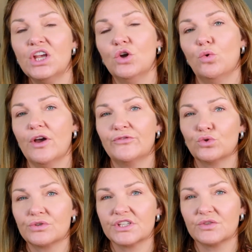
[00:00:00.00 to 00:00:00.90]
What I've
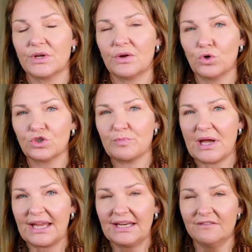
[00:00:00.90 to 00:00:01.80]
noticed when I watch
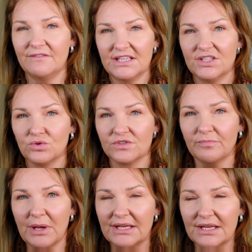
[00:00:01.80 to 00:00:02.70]
back any videos of
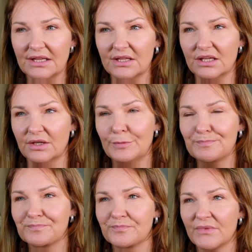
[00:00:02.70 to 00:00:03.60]
mine, the
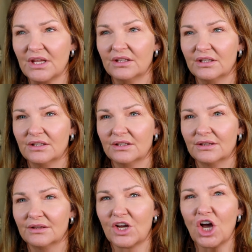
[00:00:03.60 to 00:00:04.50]

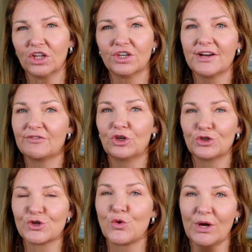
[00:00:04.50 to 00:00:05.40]
colour never
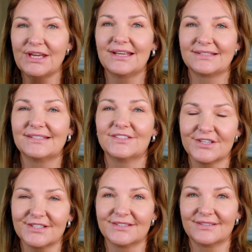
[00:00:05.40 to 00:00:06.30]
looks quite as it
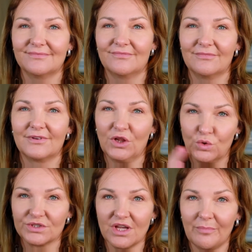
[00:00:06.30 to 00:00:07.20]
does
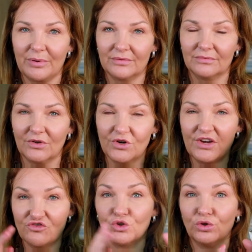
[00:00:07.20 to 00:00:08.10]
close up or
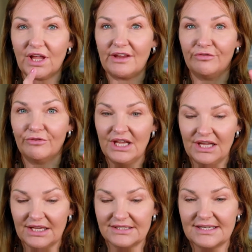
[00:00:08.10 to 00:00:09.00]
in real life.
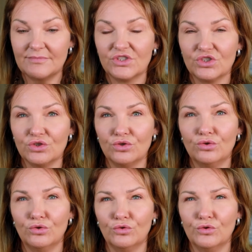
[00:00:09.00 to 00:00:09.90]
It seems
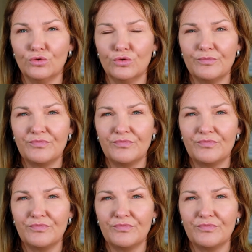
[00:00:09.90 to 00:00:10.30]
to